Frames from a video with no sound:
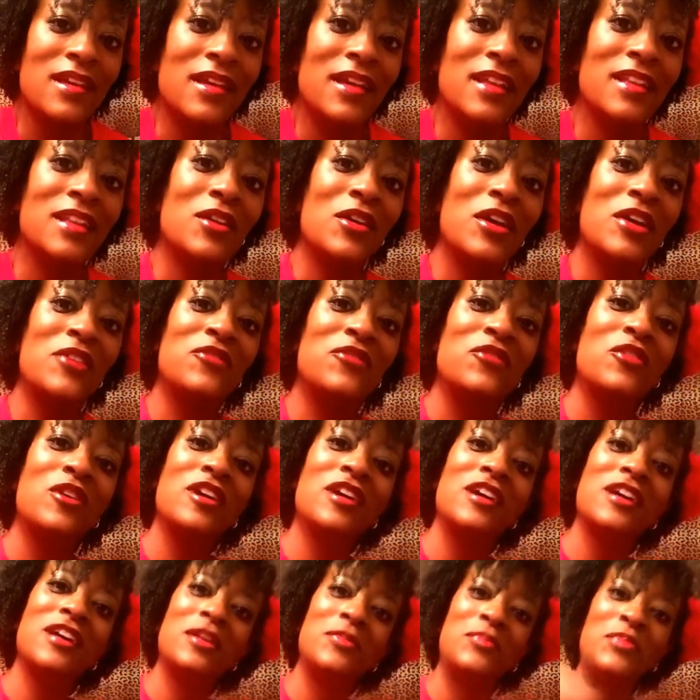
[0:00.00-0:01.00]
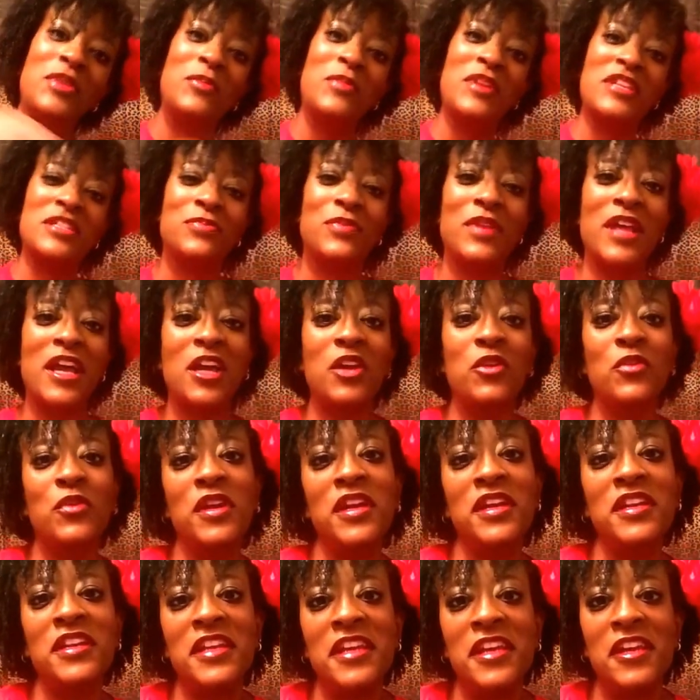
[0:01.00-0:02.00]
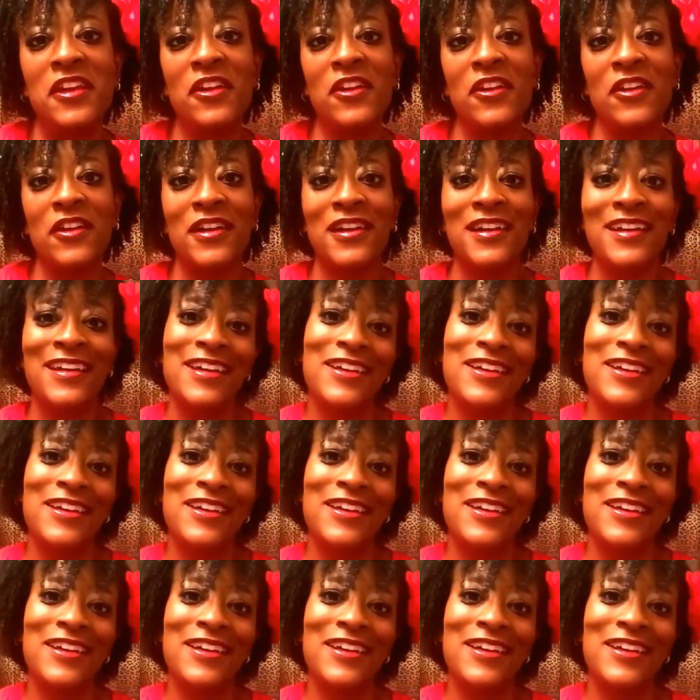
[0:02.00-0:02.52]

Hello everyone, PMS Black Queen here,